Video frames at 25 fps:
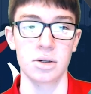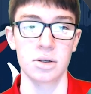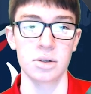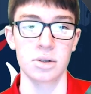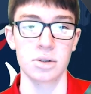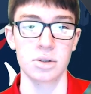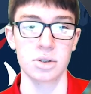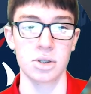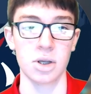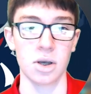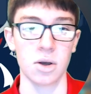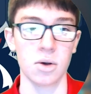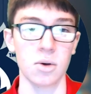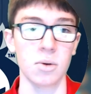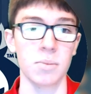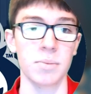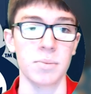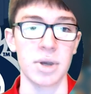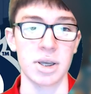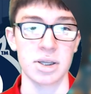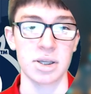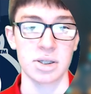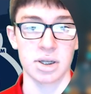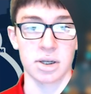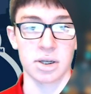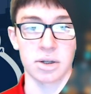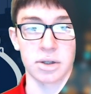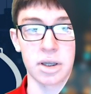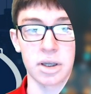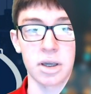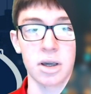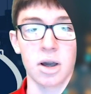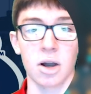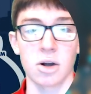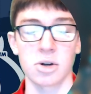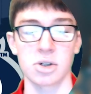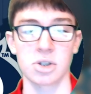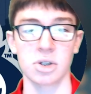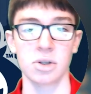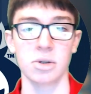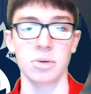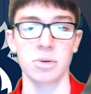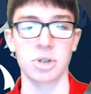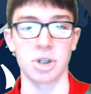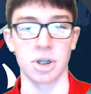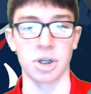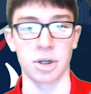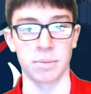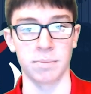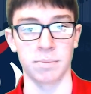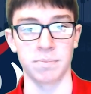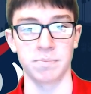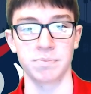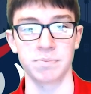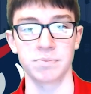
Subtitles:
So, basically, our solution: